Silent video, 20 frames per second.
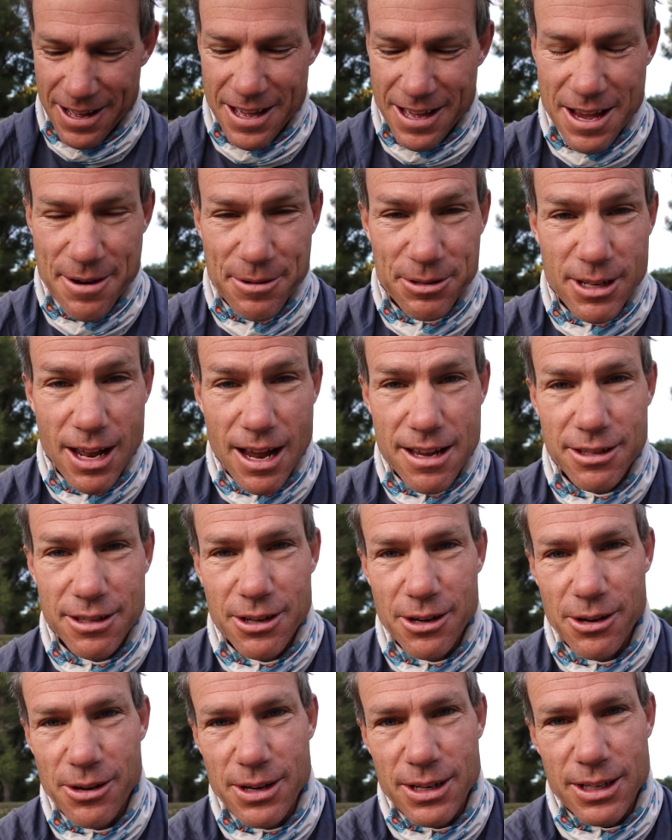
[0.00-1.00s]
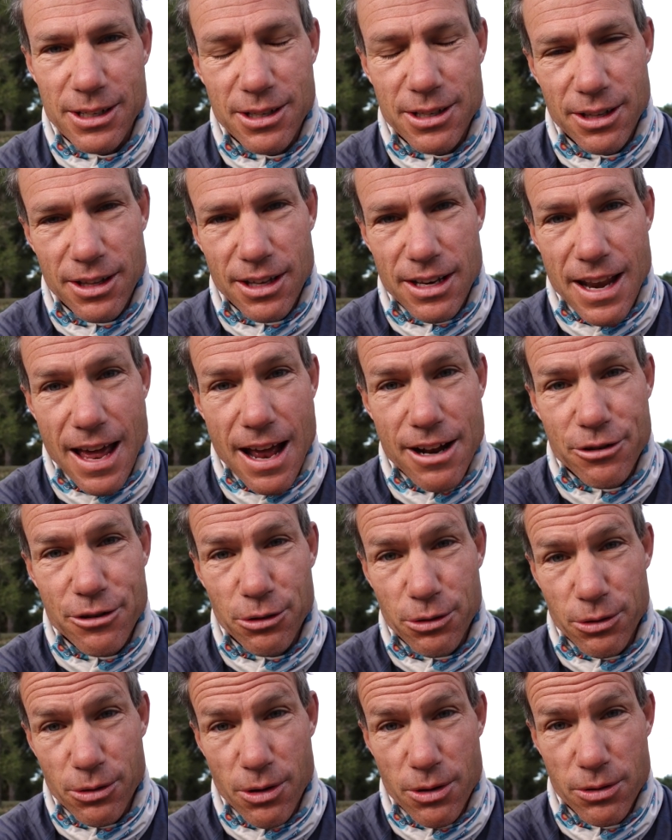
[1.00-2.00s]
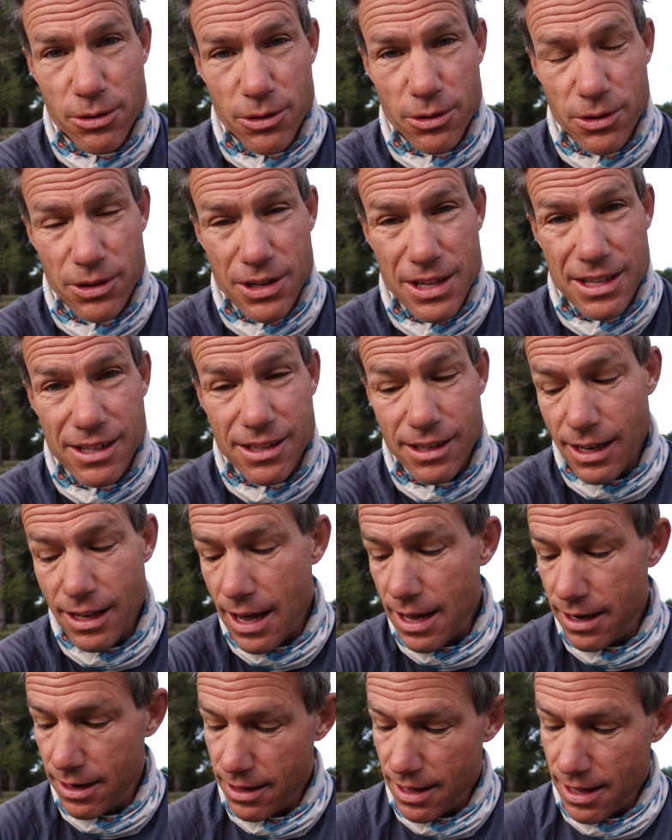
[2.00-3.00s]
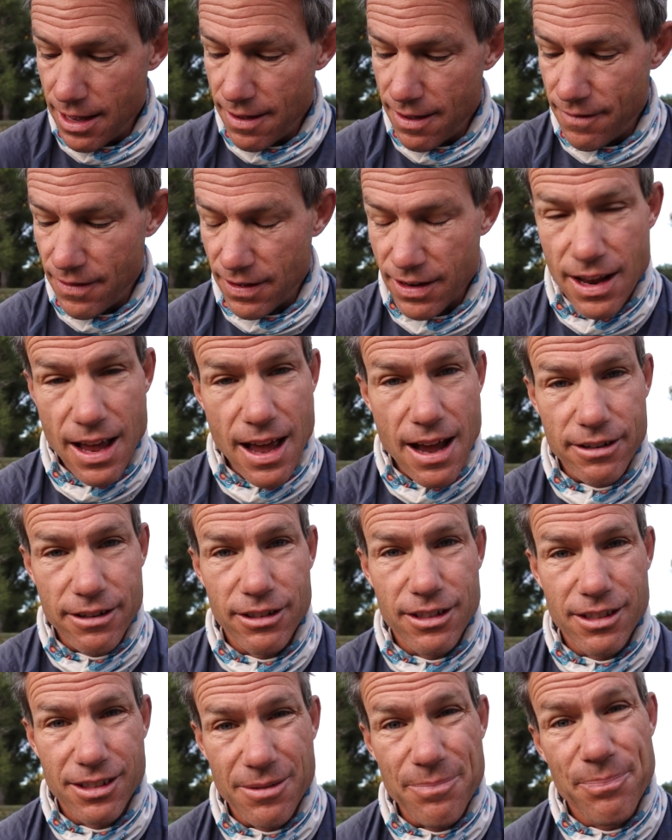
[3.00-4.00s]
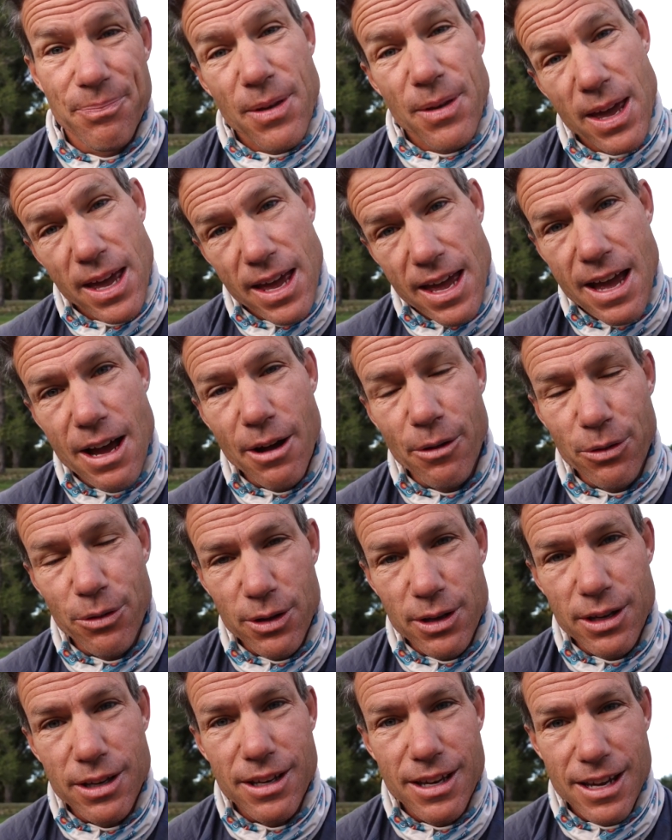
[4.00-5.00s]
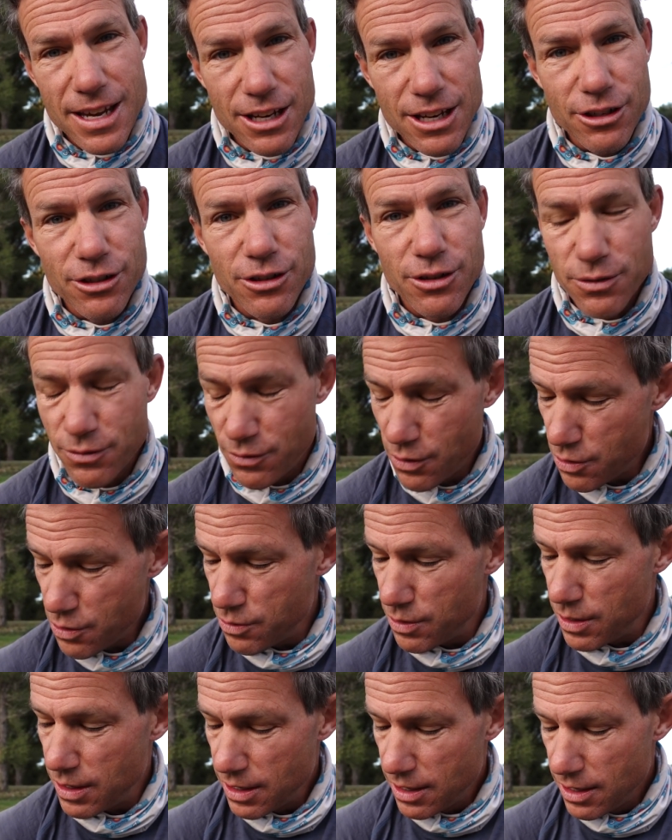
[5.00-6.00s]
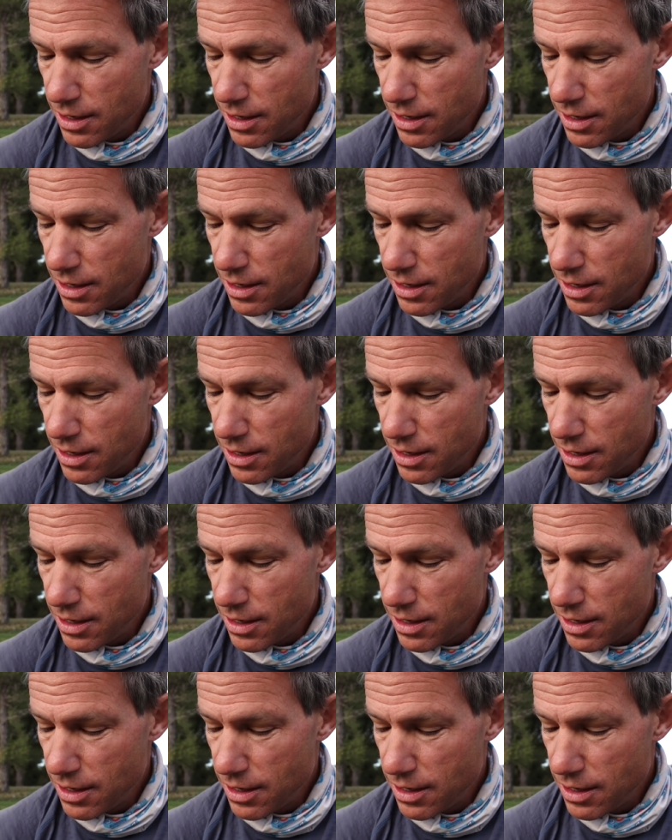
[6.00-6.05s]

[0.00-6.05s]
It was nice going to the natural grocers in Salida. They have actually some healthy-ish food.